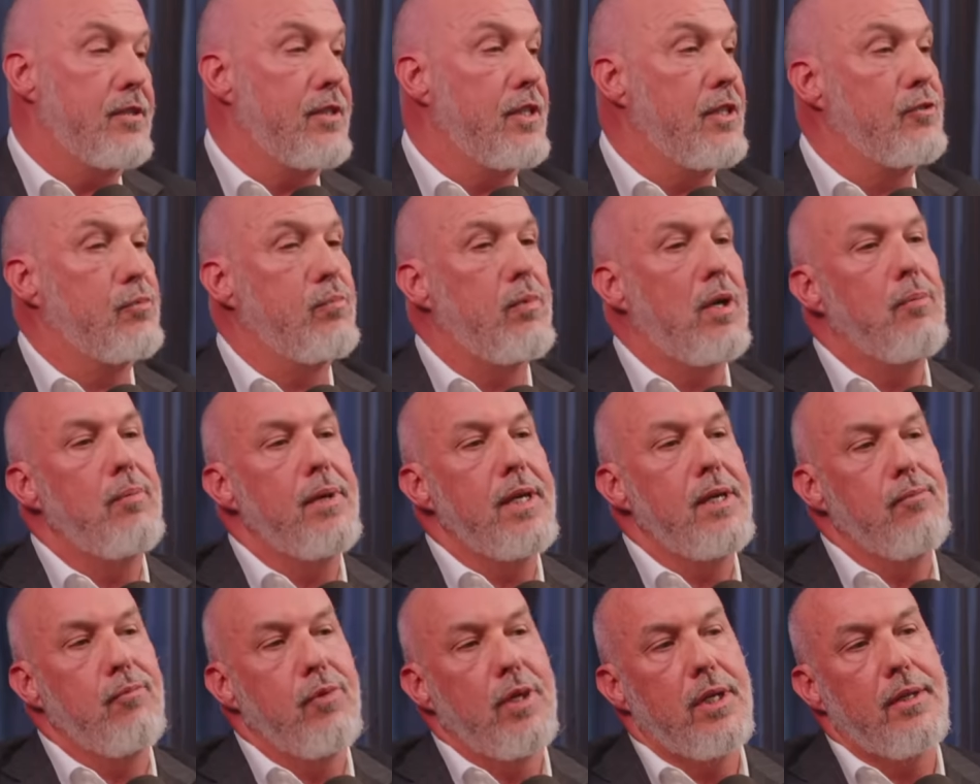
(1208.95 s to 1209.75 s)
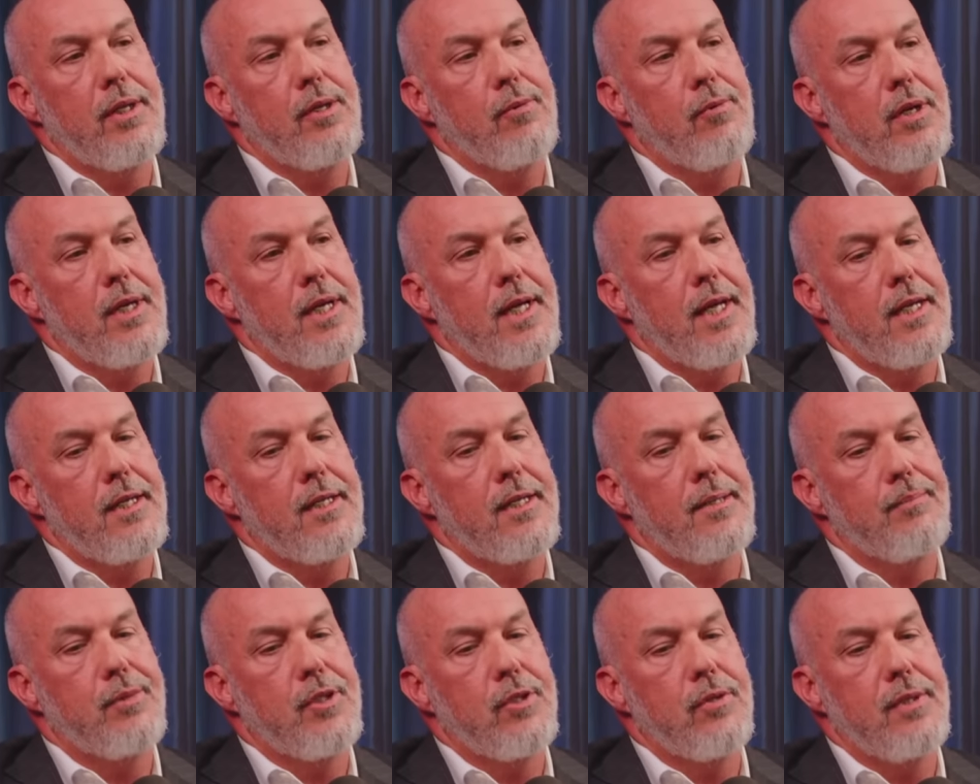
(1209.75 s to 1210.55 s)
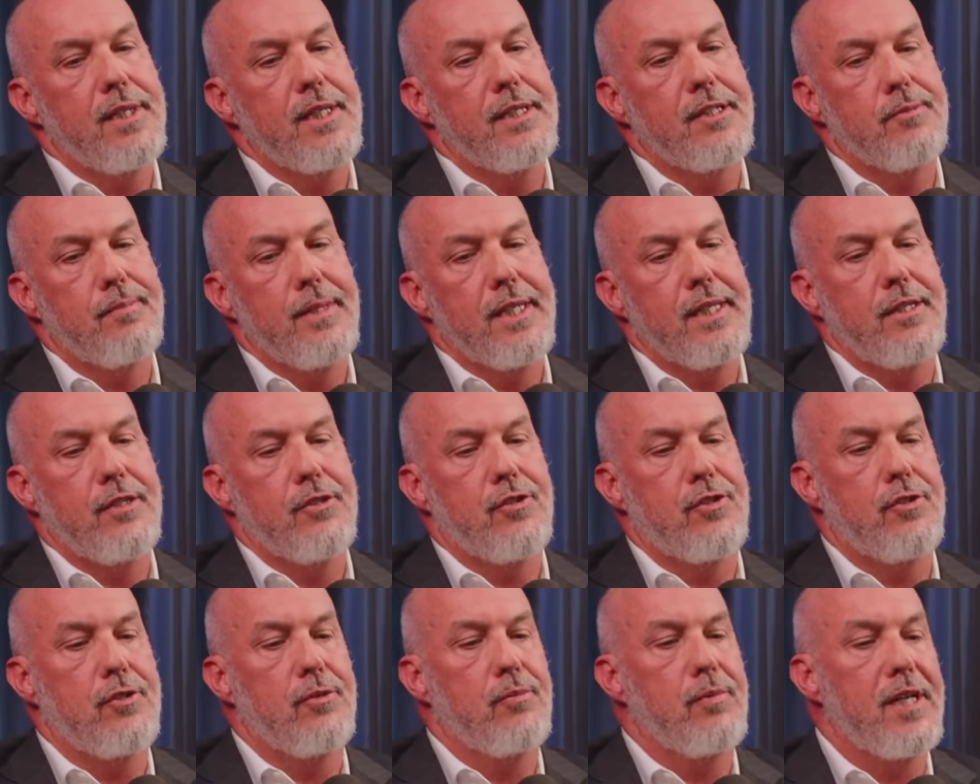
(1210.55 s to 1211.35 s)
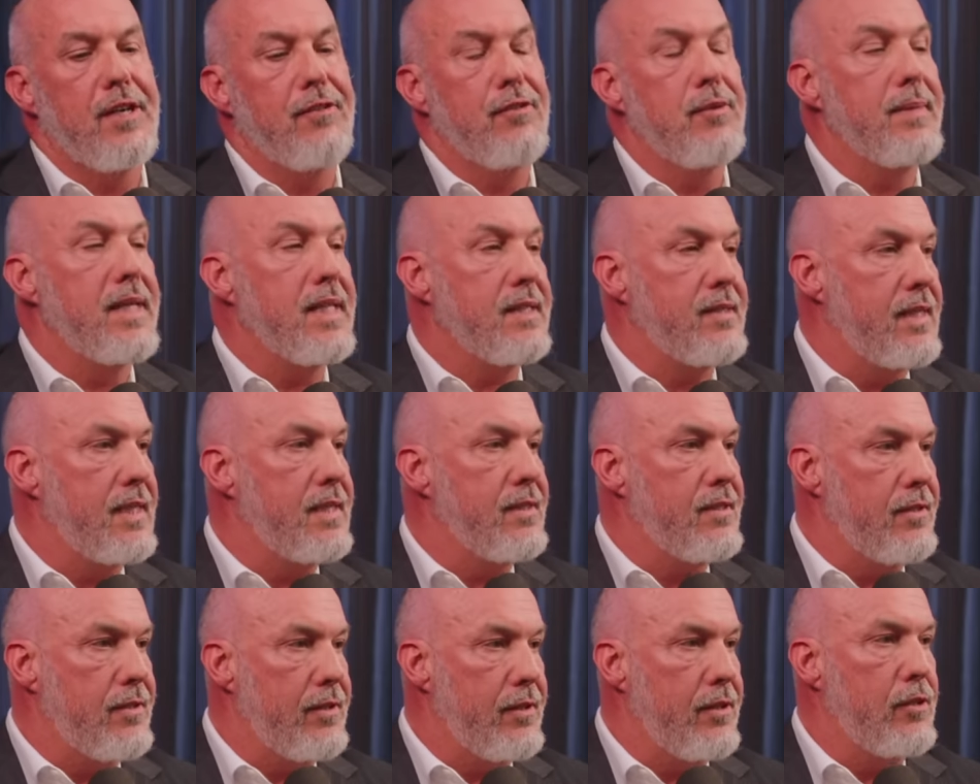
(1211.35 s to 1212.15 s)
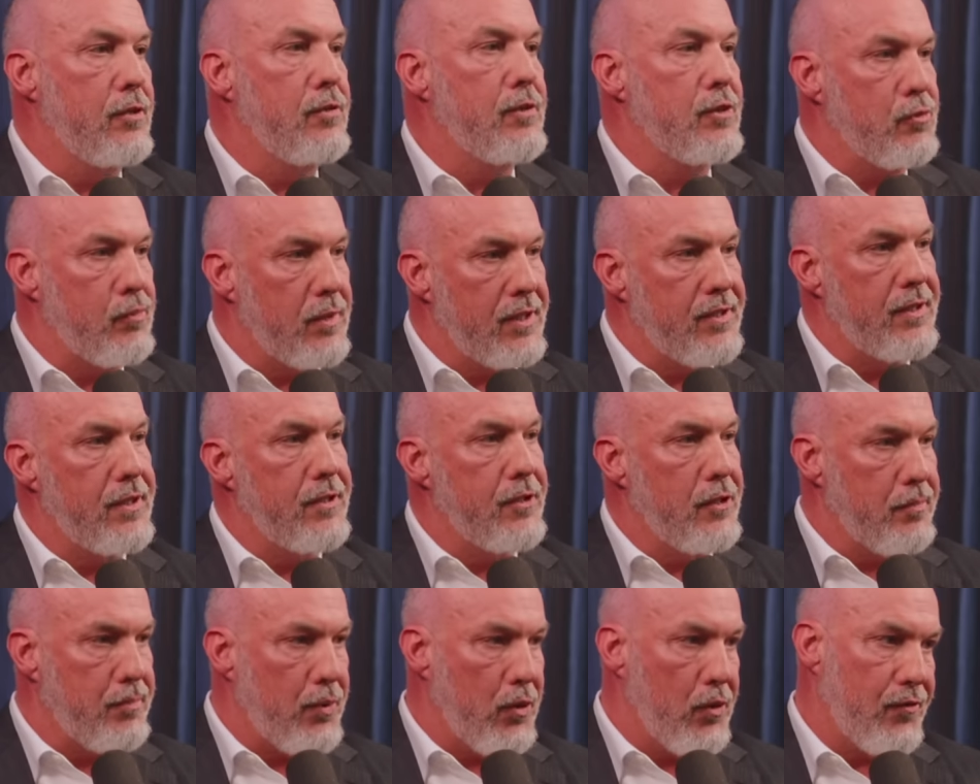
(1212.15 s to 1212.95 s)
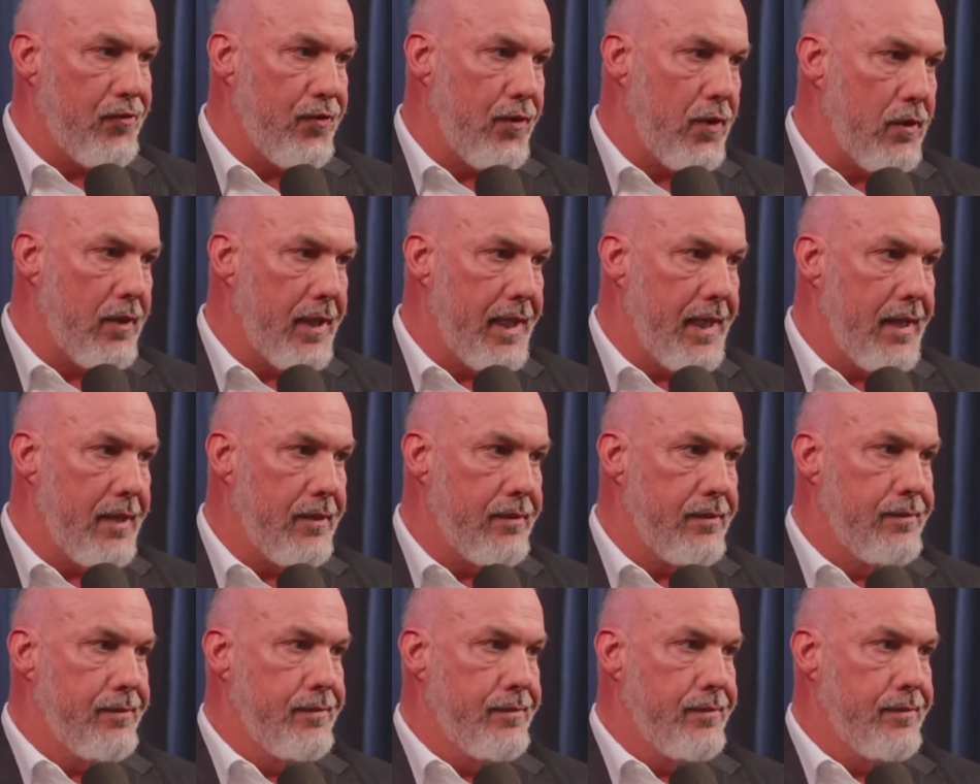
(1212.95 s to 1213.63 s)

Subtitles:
because what we really want to end up doing is making sure whatever makes sense to you is what's in your portfolio.